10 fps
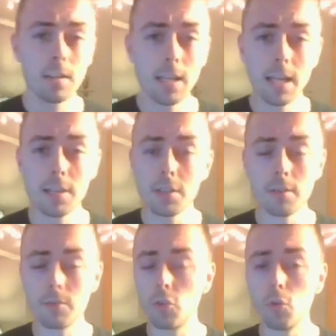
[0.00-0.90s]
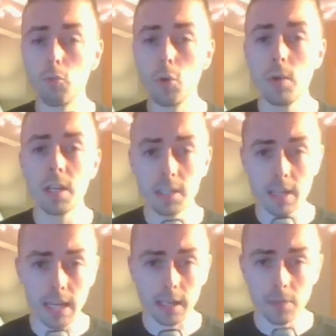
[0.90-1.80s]
That is the rudest
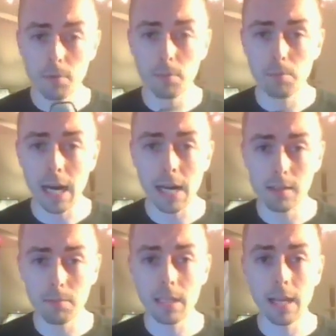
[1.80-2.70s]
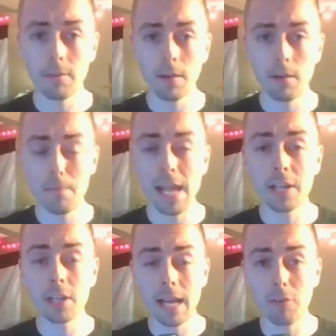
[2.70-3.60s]
thing you could possibly ever, a man
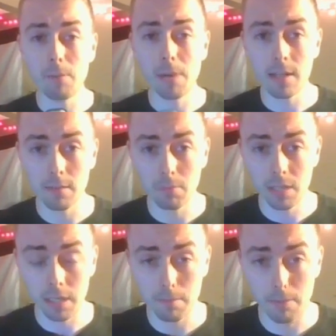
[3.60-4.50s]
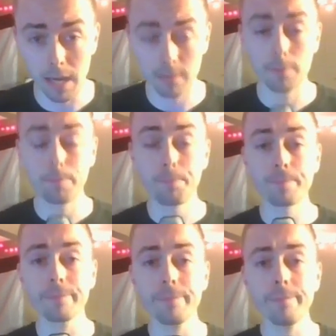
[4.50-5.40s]
could ever possibly expect,
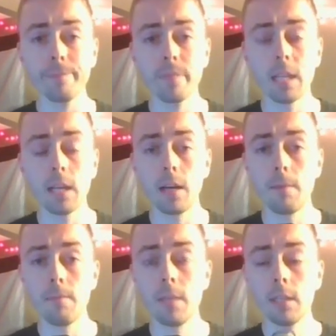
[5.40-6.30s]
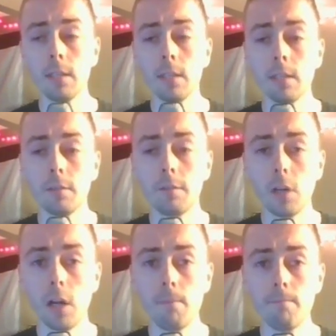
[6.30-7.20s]

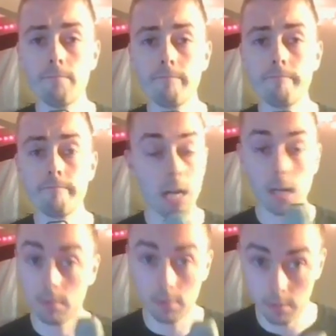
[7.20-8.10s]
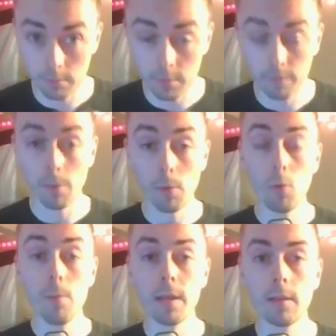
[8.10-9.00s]
from a
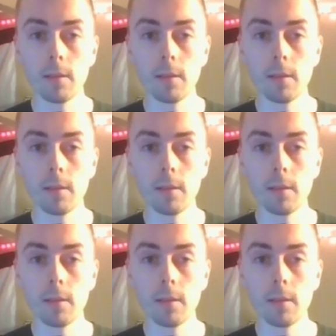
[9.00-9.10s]
woman.